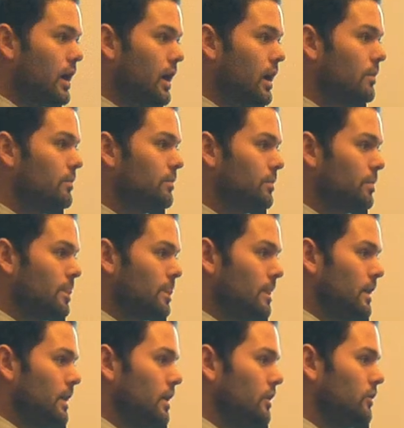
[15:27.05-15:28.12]
And
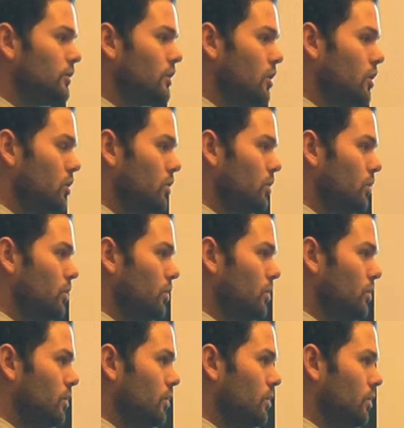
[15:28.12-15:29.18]
so,
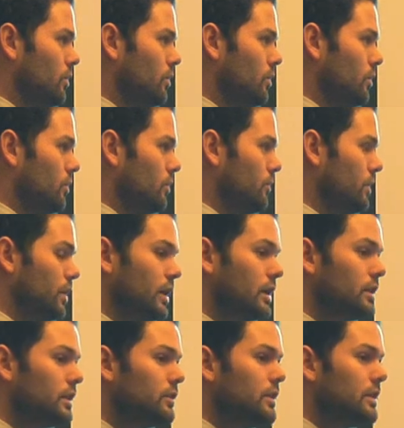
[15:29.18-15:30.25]
very
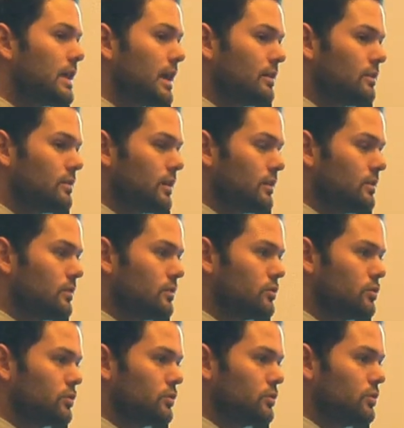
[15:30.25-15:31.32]
clearly, that's
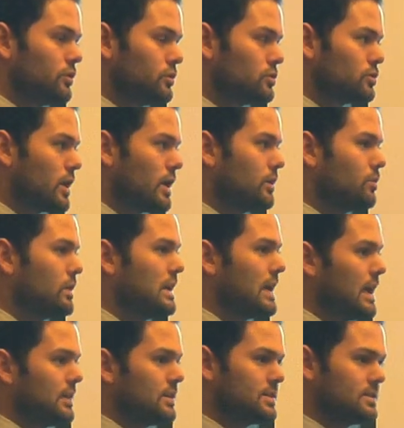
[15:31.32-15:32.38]
true to try to
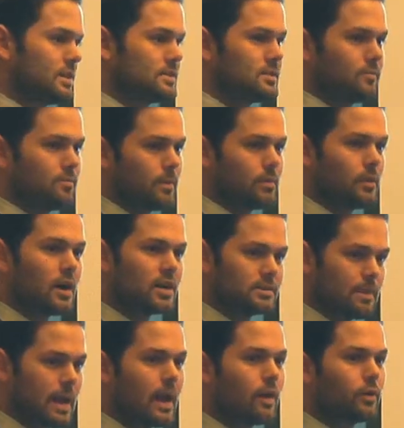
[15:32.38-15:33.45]
regain the sense of
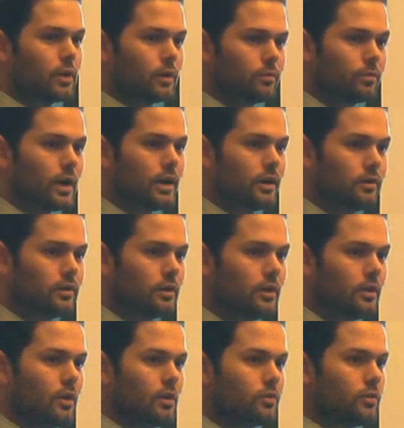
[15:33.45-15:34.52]
lost power, right?
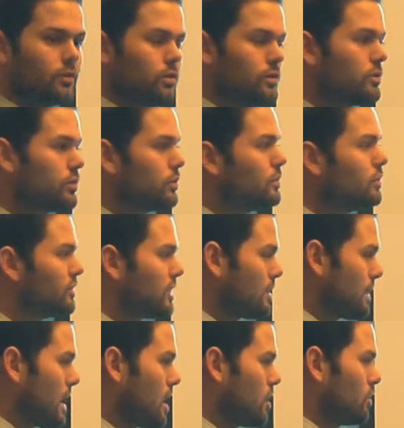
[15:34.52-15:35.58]
So youth lose
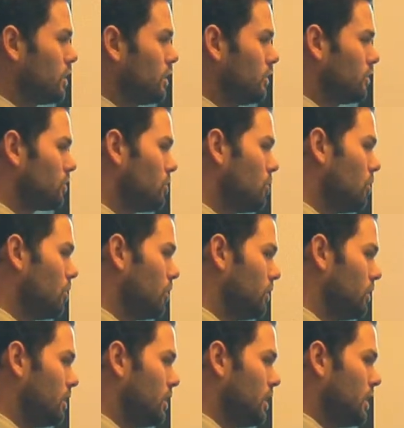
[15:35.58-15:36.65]
that power in
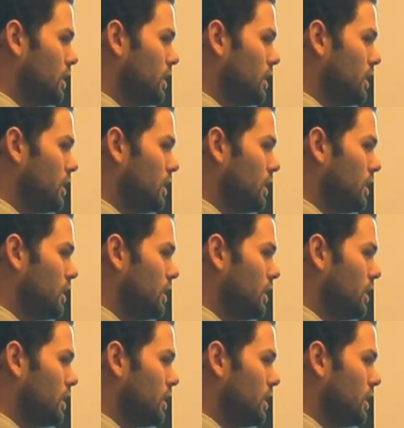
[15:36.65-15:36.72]
school.